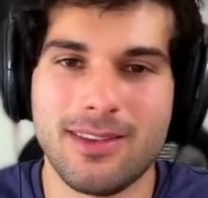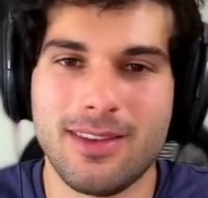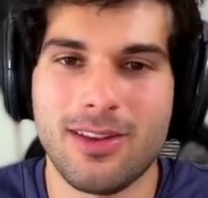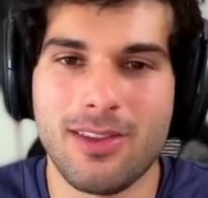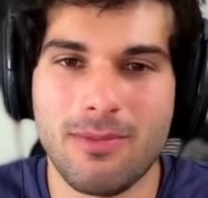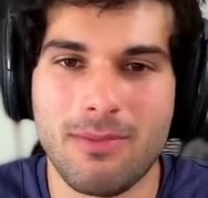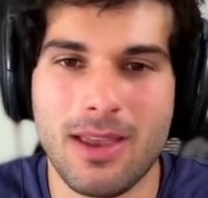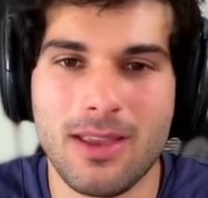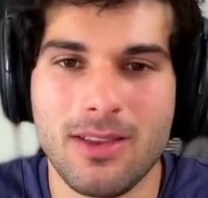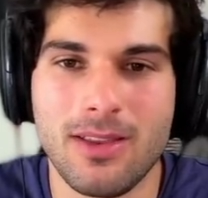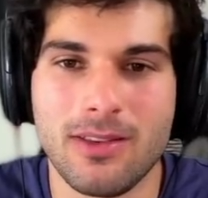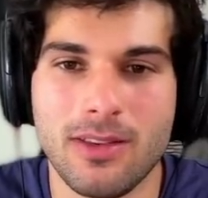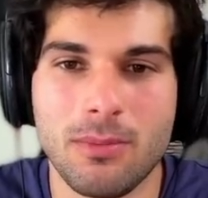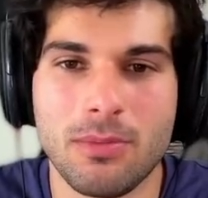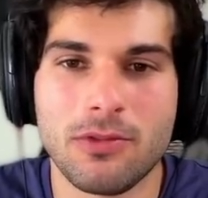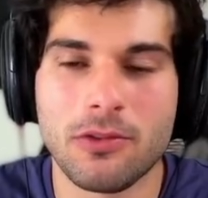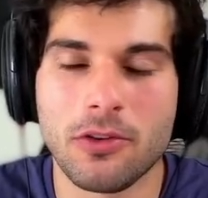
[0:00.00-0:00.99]
they make these
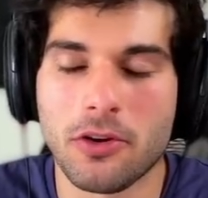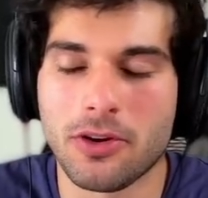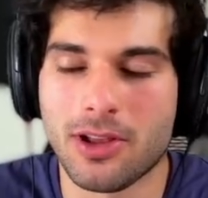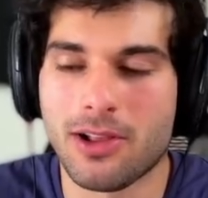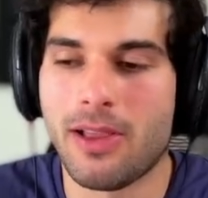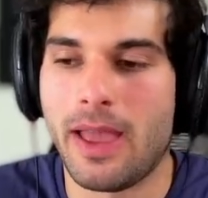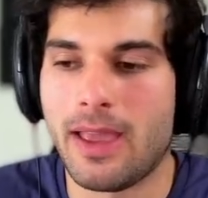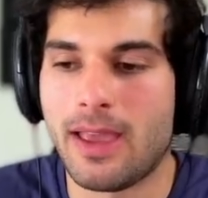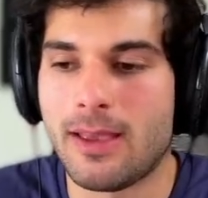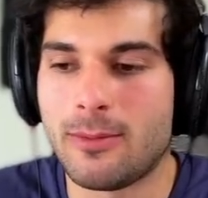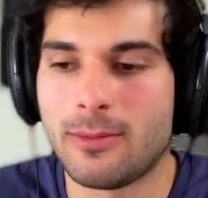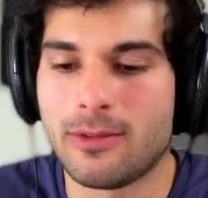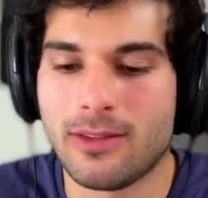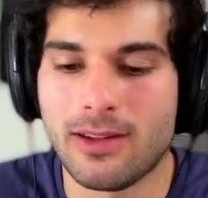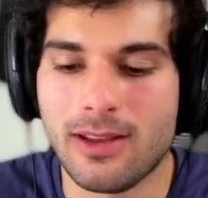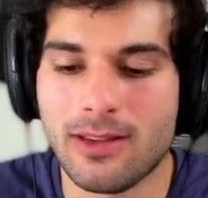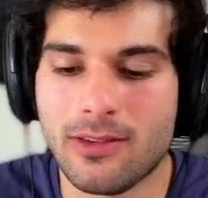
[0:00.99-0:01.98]
absurd
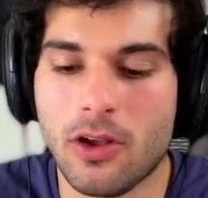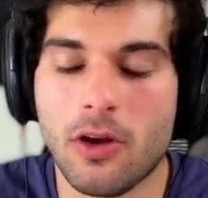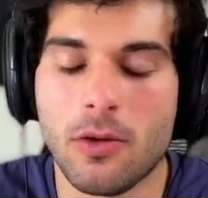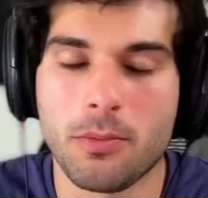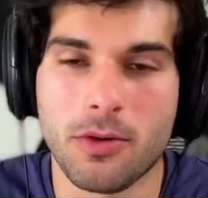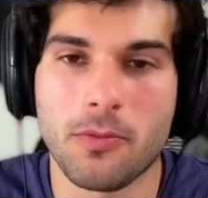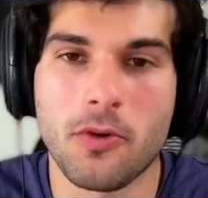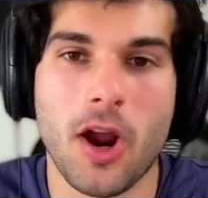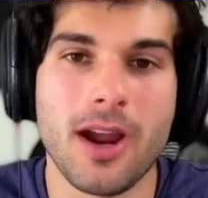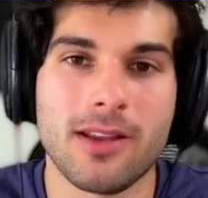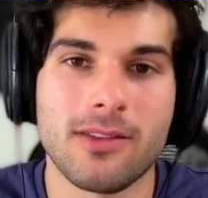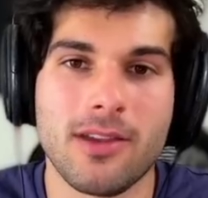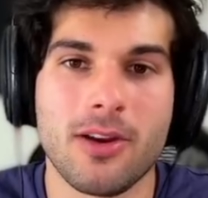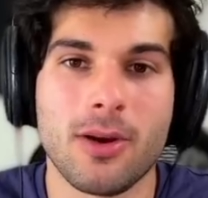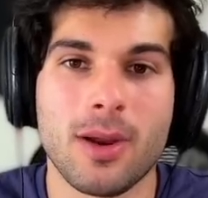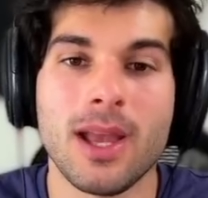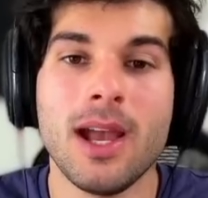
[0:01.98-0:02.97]
claims and it's all
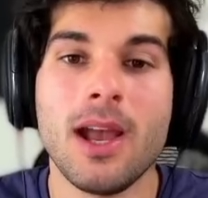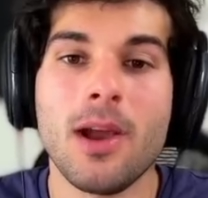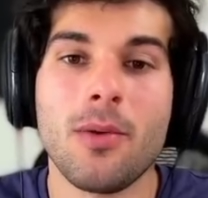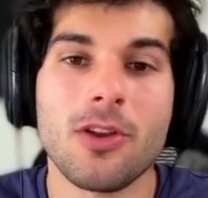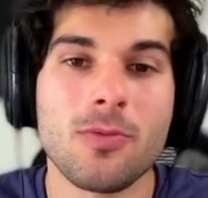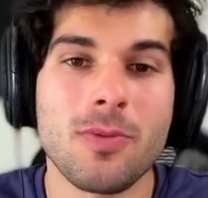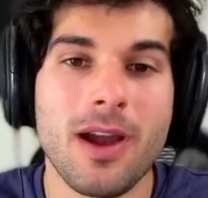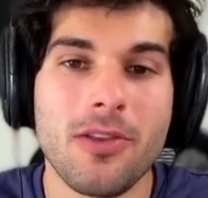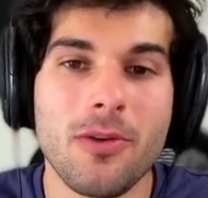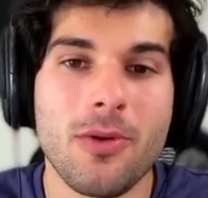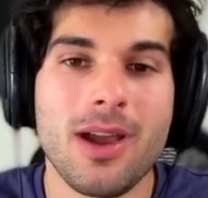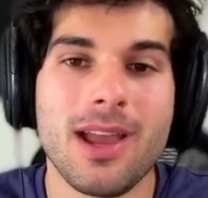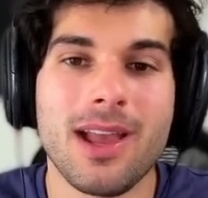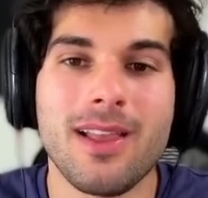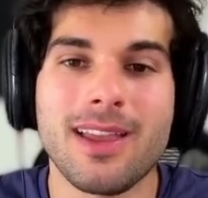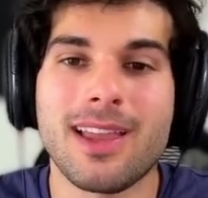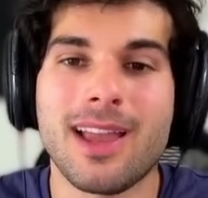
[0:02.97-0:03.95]
proprietary, which, by the way,